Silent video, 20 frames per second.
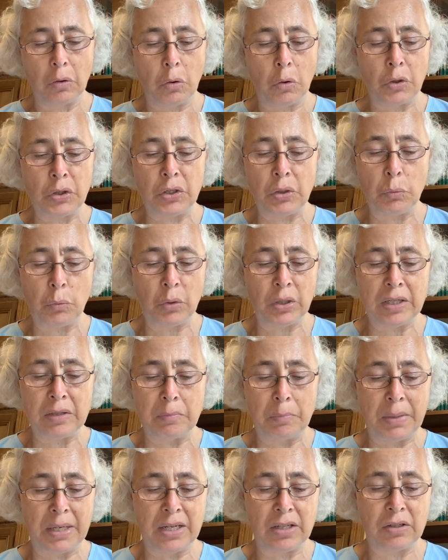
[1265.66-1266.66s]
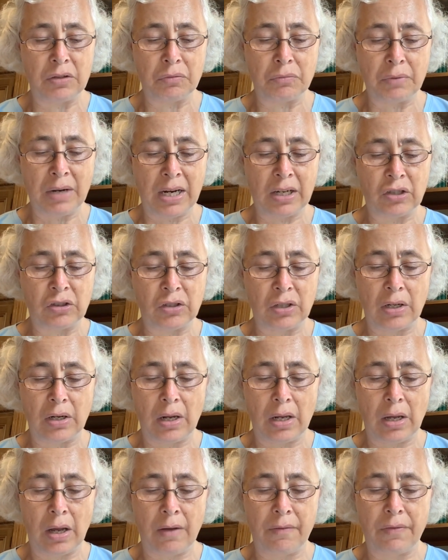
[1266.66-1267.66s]
or you wouldn't be a direction
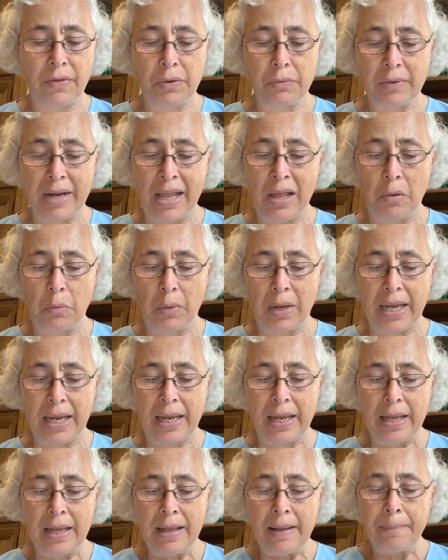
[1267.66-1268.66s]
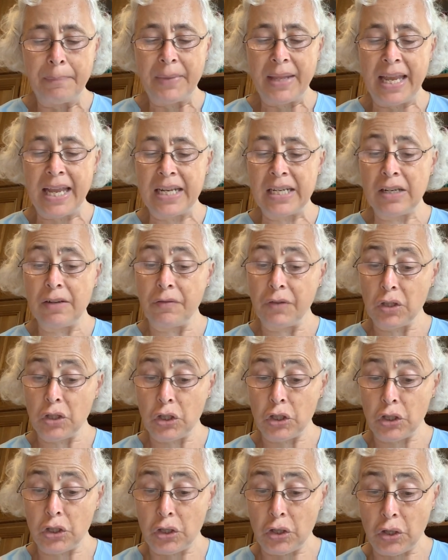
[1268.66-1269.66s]
of the railway. And if
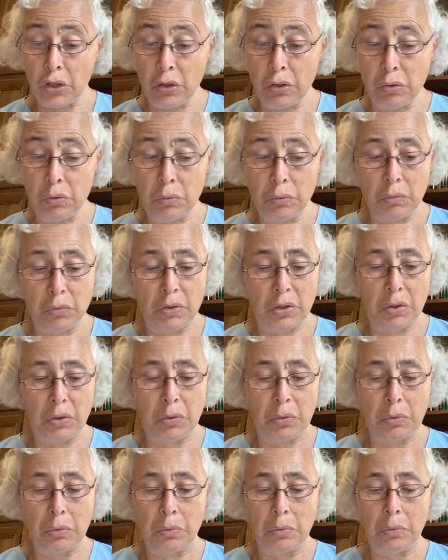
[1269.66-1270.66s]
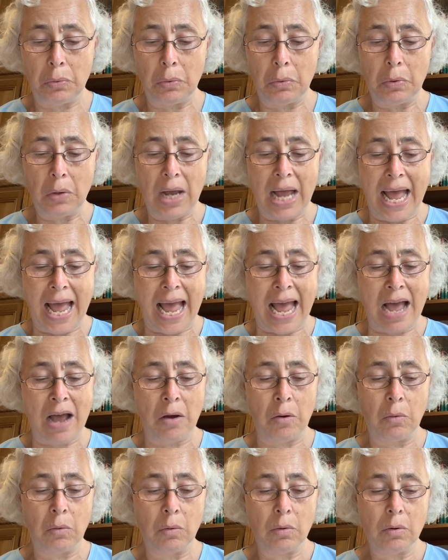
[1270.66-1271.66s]
you knew
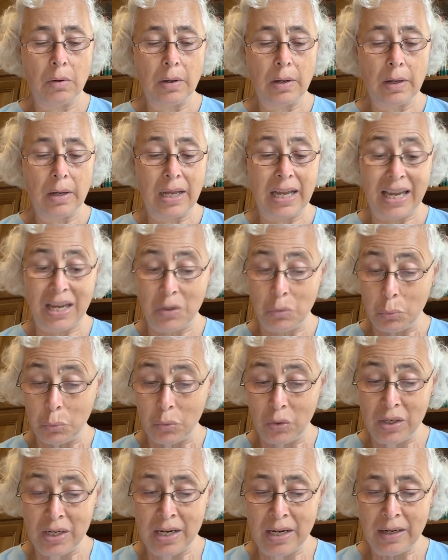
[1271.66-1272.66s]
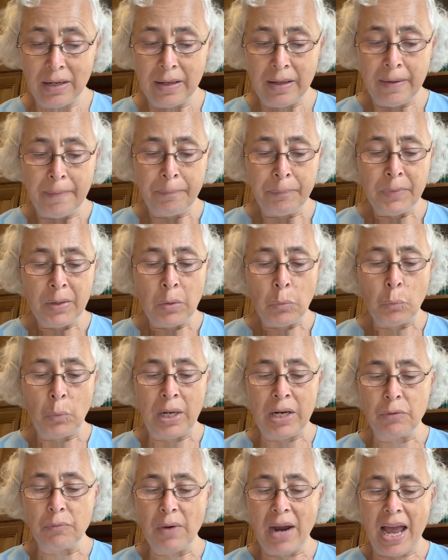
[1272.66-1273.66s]
how and would,
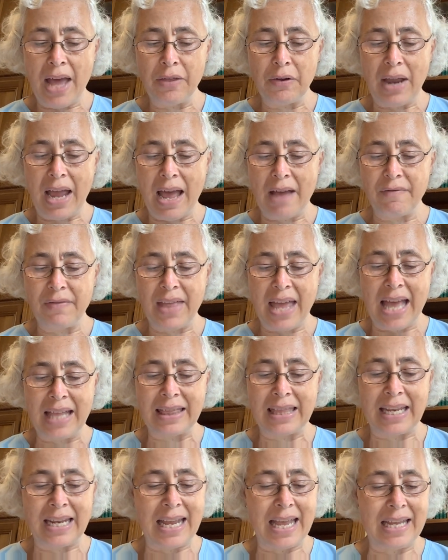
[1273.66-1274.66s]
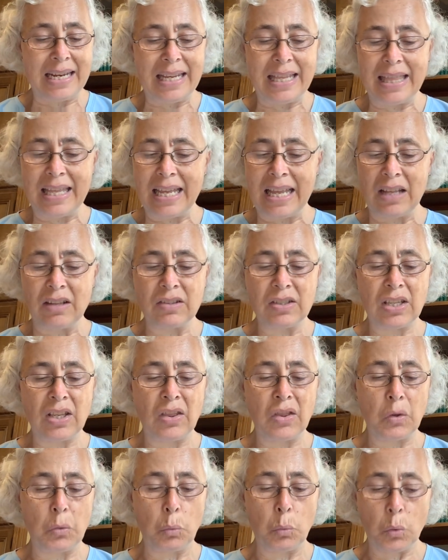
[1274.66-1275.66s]
we'd rather have that than anything else in
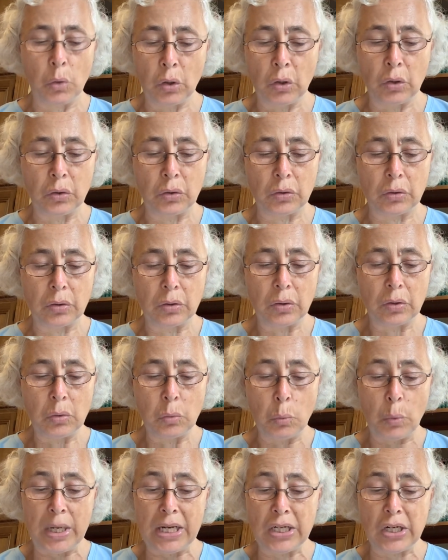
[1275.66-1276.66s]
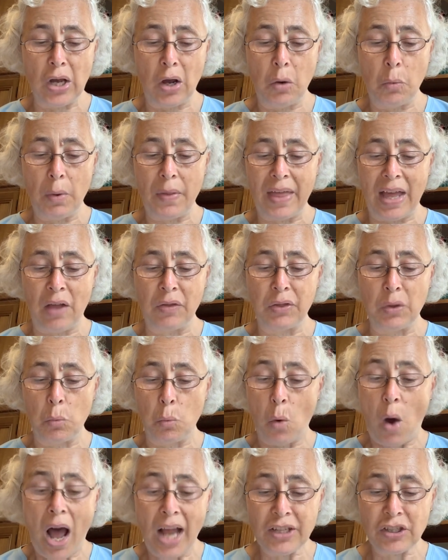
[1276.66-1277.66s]
the world. We'd go without the
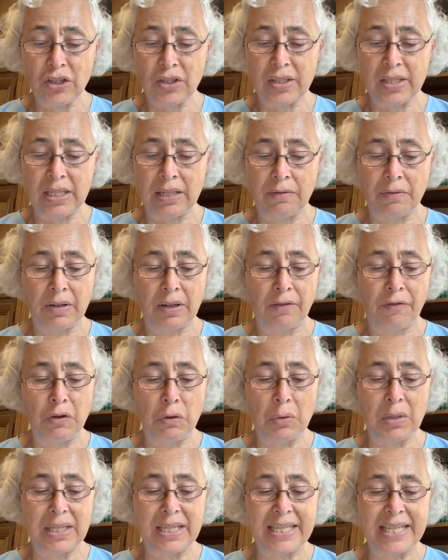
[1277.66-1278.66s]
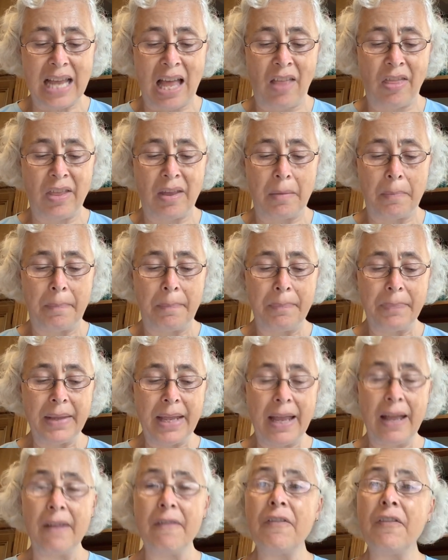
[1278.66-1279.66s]
watches even if you could sell them
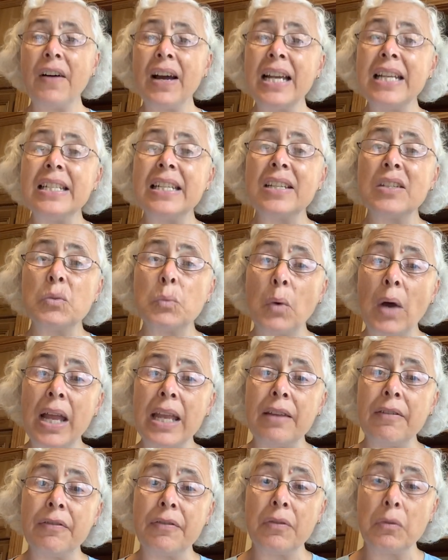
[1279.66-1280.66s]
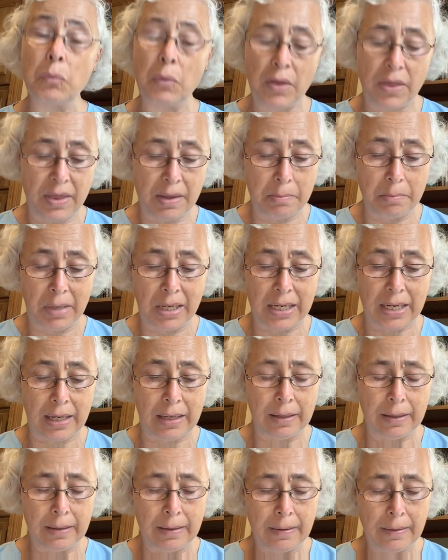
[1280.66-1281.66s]
and find his wife with the money."
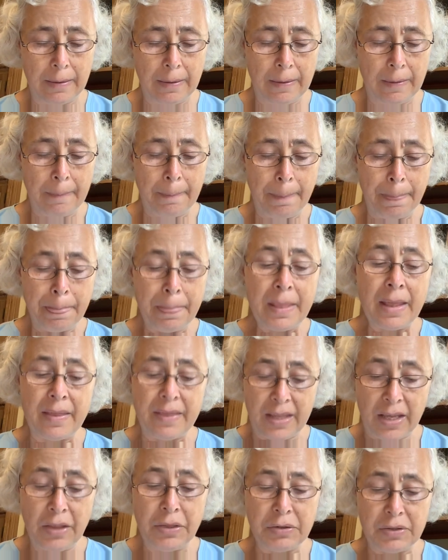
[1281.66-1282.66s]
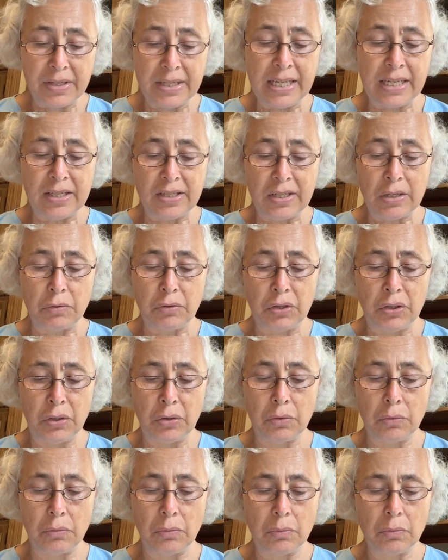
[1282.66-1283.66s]
And the others said so
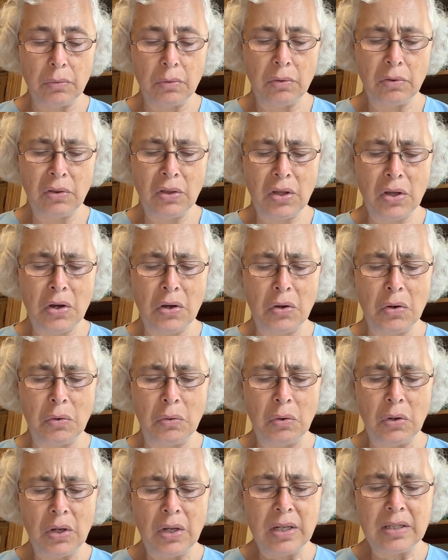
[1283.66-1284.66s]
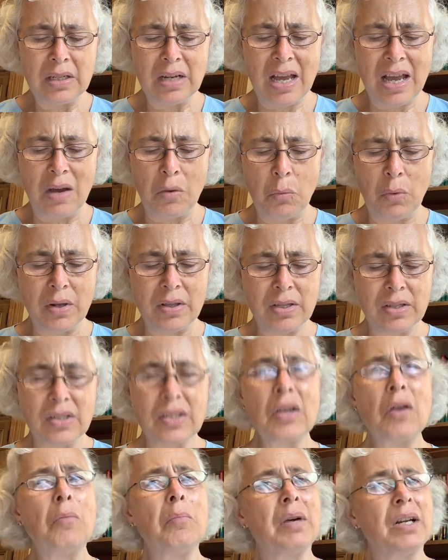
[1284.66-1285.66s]
too, though not with
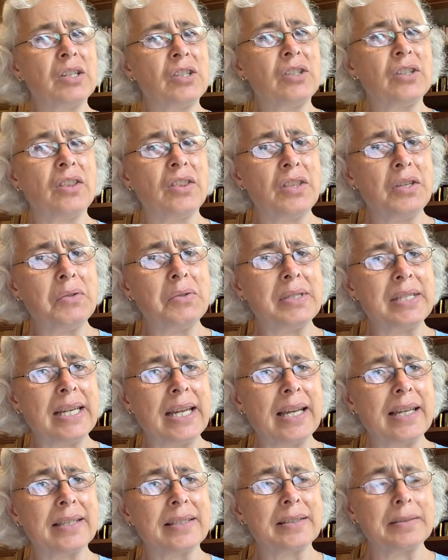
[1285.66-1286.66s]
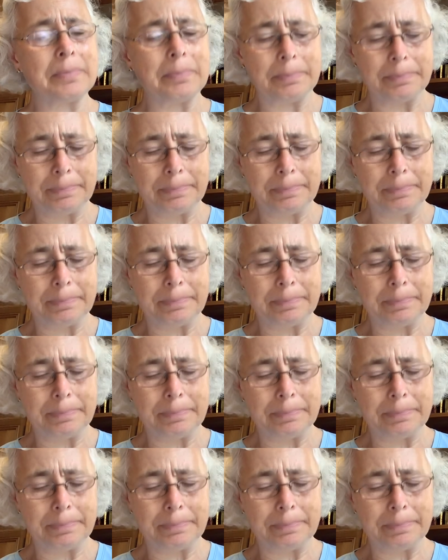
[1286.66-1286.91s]
so much enthusiasm.